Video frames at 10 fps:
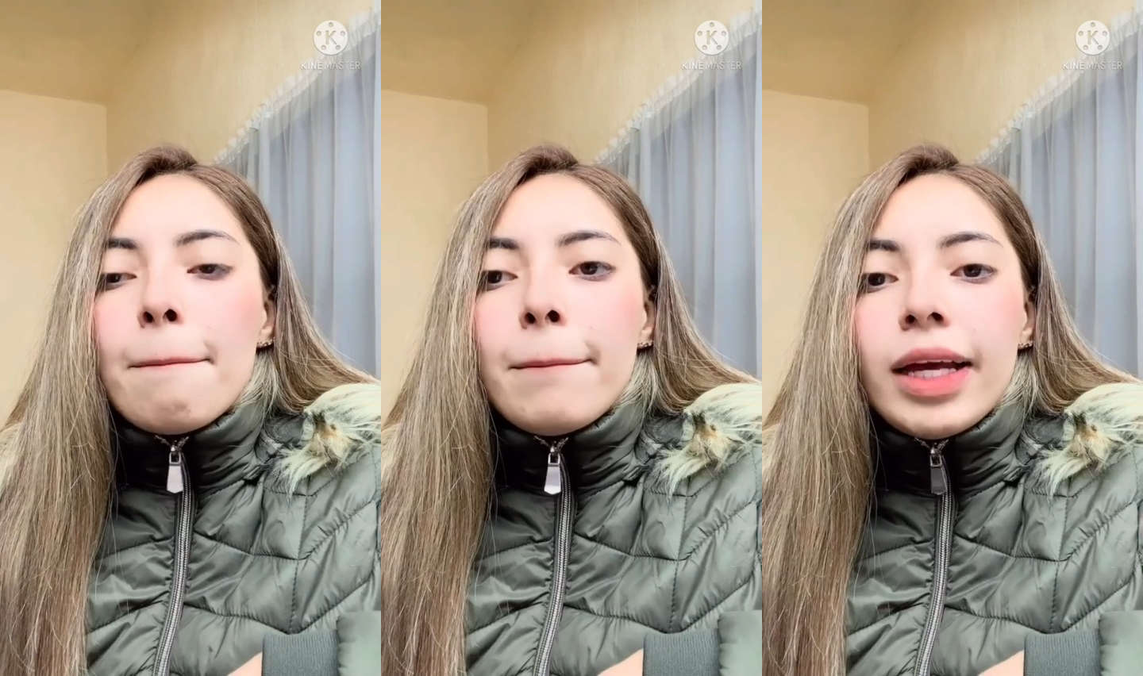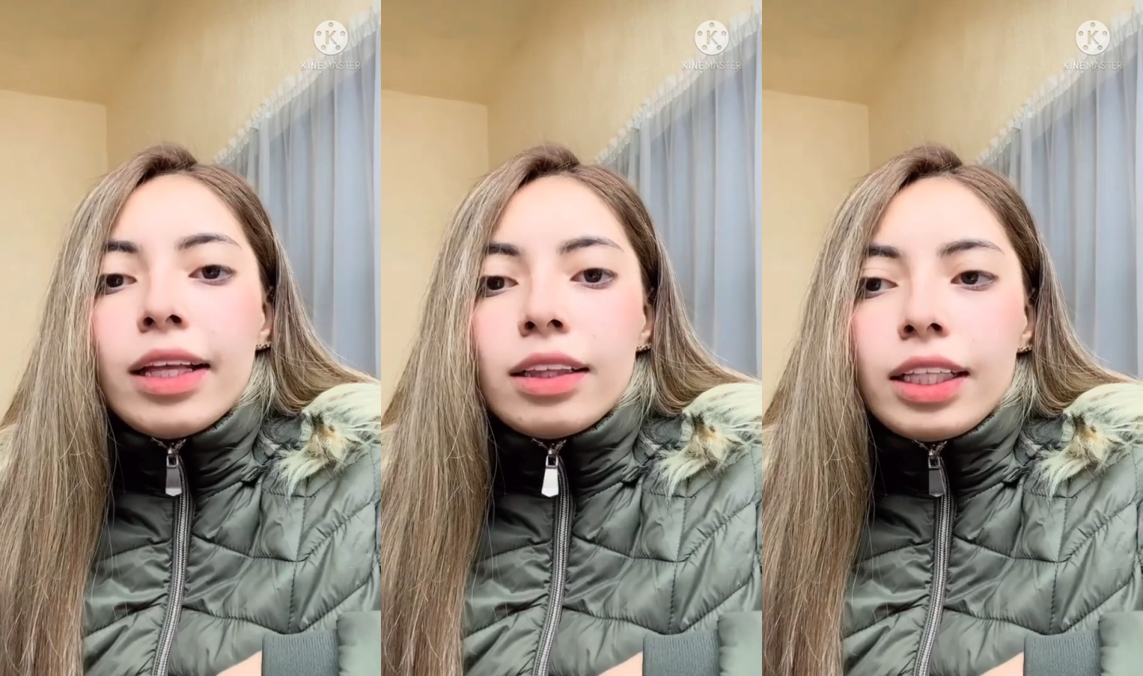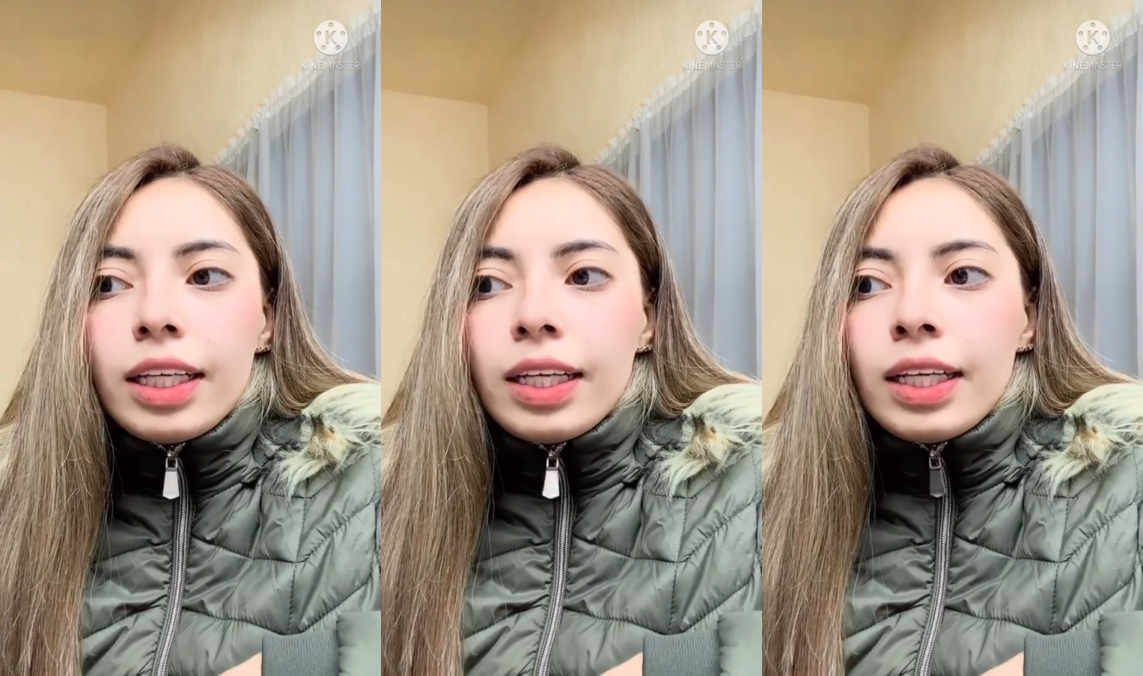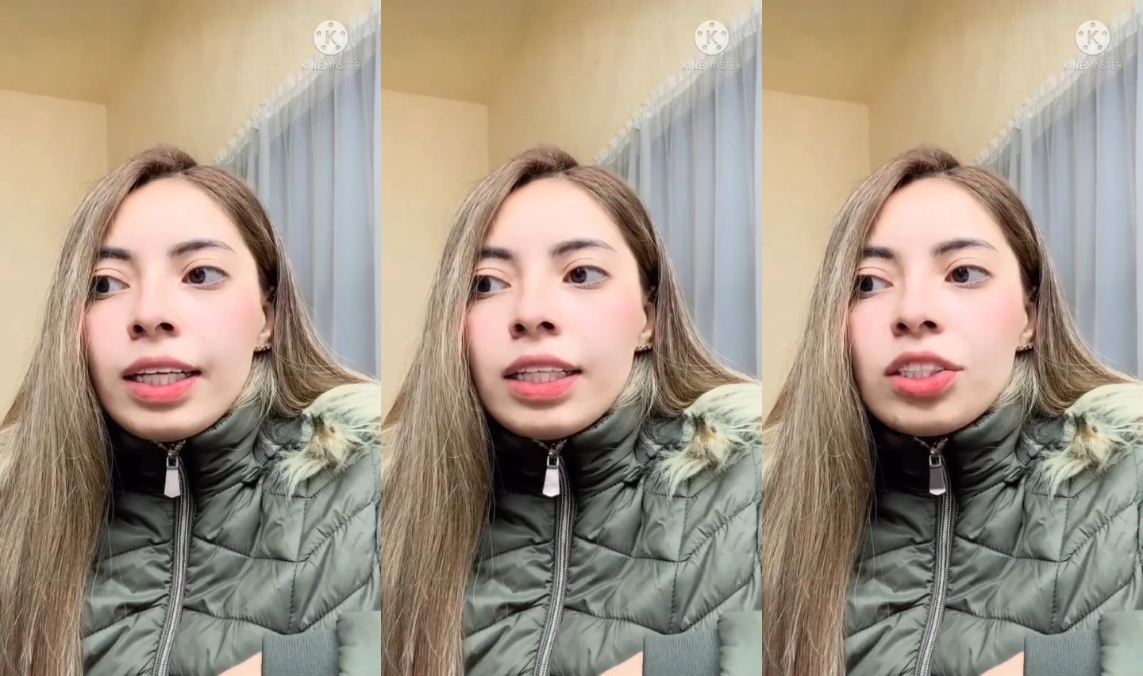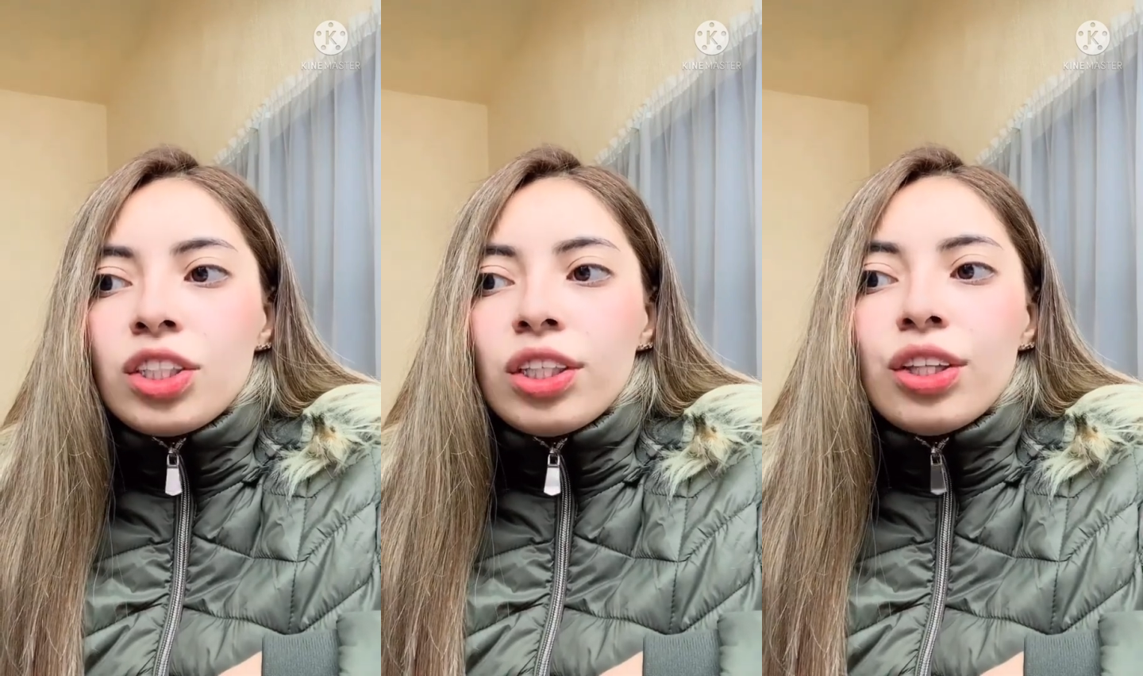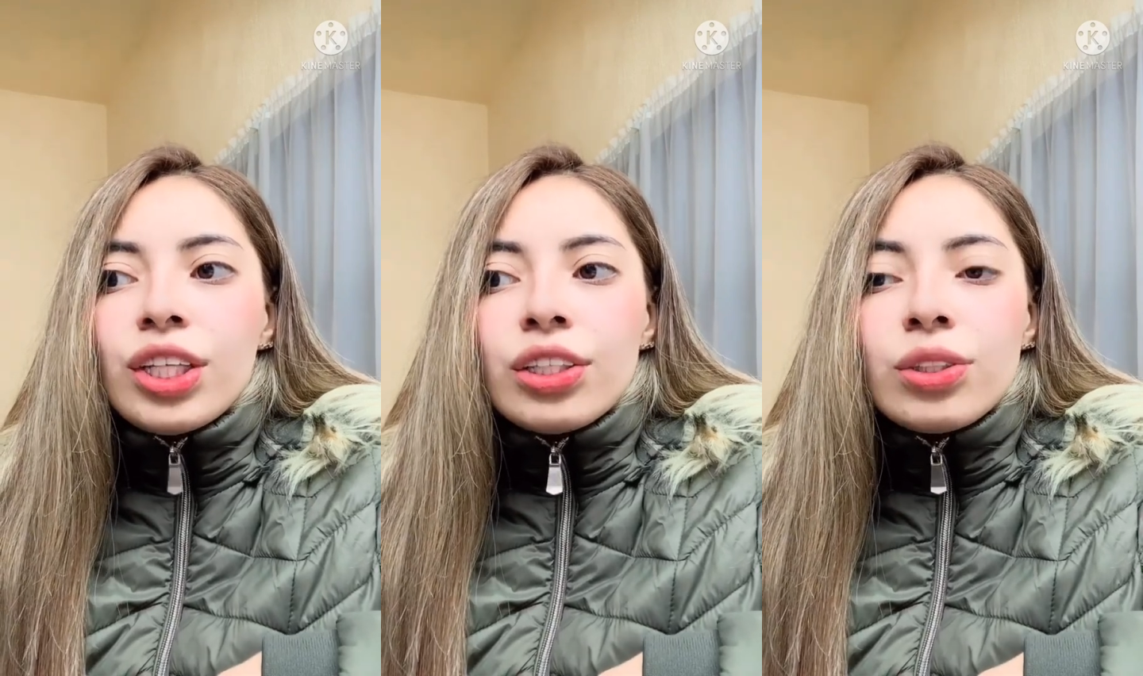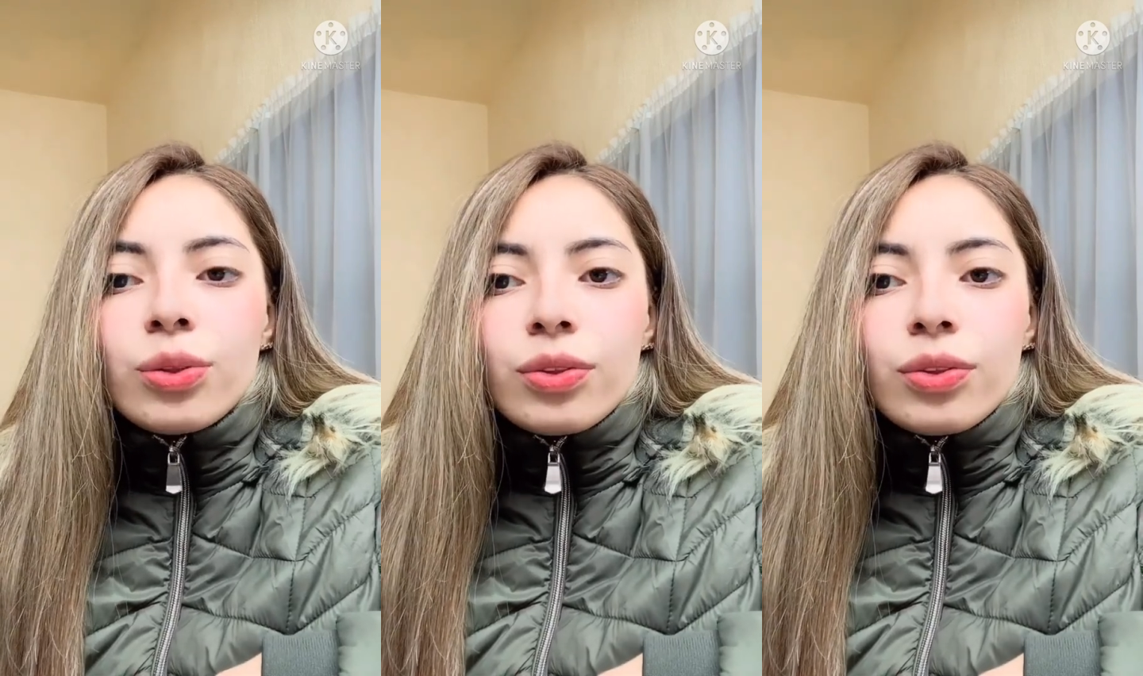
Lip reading: mainly in children